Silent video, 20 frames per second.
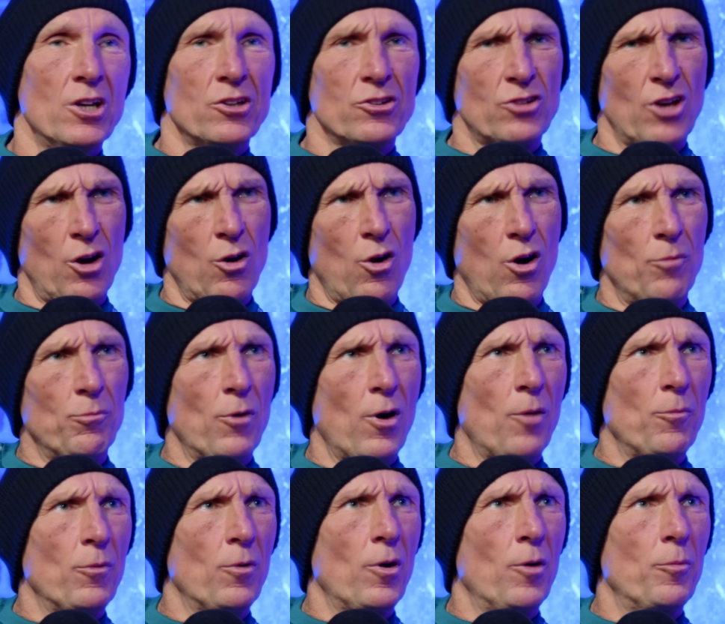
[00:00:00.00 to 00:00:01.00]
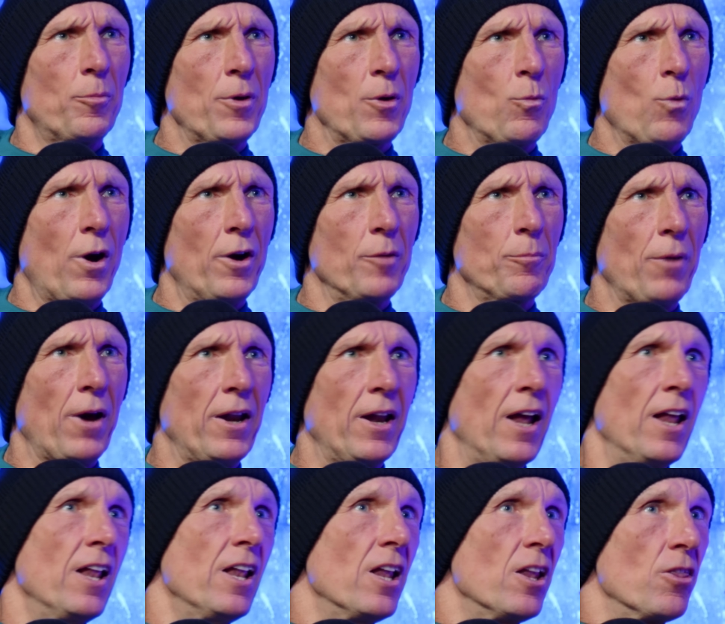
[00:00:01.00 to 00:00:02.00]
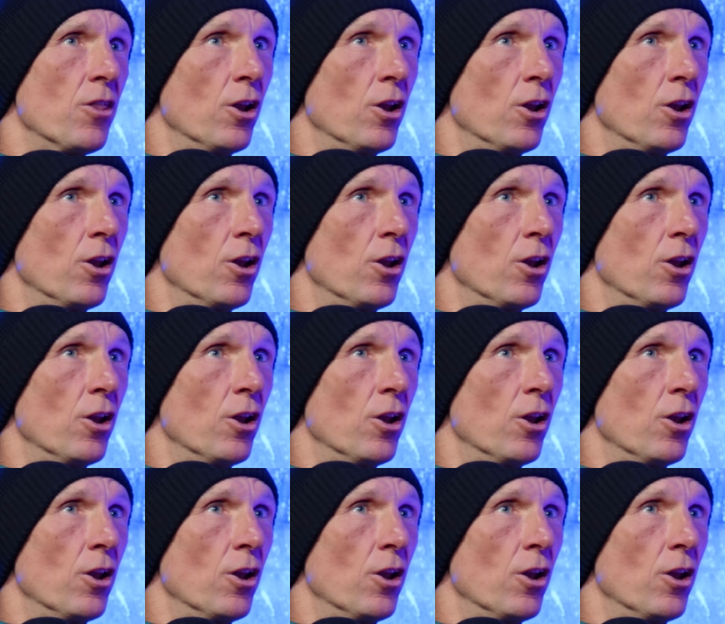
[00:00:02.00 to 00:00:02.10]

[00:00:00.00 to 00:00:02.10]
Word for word: So I'm, I'm a bit worried about that.